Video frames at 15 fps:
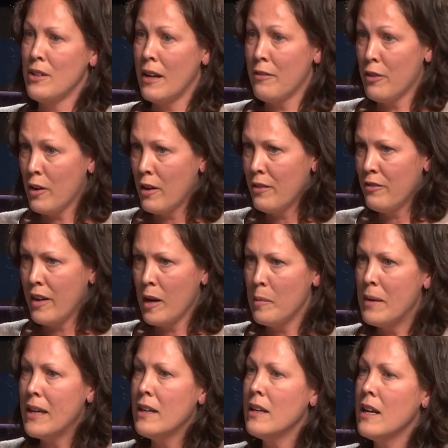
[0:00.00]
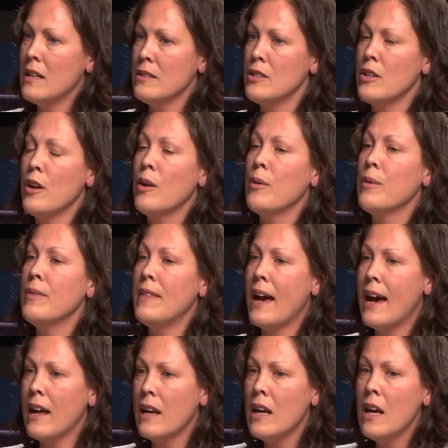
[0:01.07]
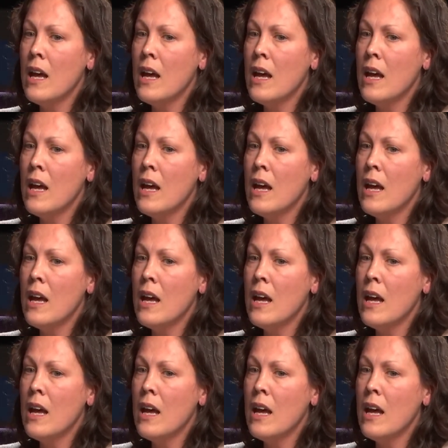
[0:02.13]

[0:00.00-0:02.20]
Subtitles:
of our environment. And so that